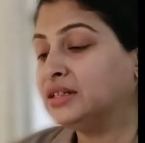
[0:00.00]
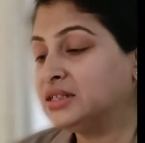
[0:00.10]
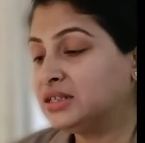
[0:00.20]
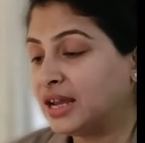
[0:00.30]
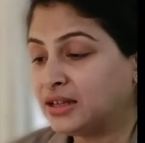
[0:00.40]

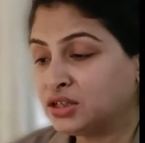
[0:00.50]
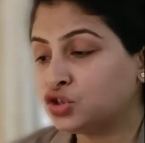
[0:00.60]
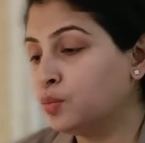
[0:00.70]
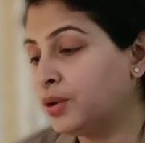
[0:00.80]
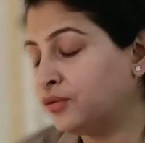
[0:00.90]
10
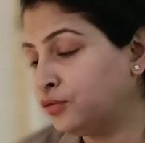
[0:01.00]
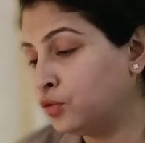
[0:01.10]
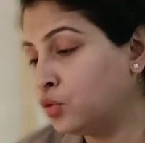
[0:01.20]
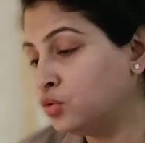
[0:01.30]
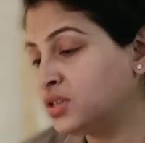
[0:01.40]

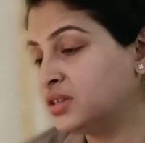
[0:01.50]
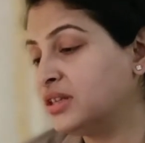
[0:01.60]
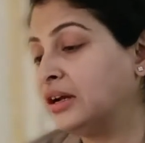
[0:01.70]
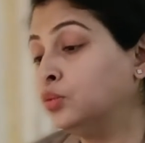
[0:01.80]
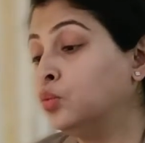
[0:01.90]
superfoods
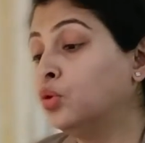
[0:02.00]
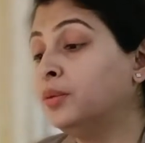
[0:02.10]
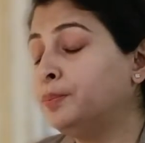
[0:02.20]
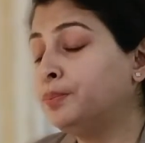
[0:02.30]
that would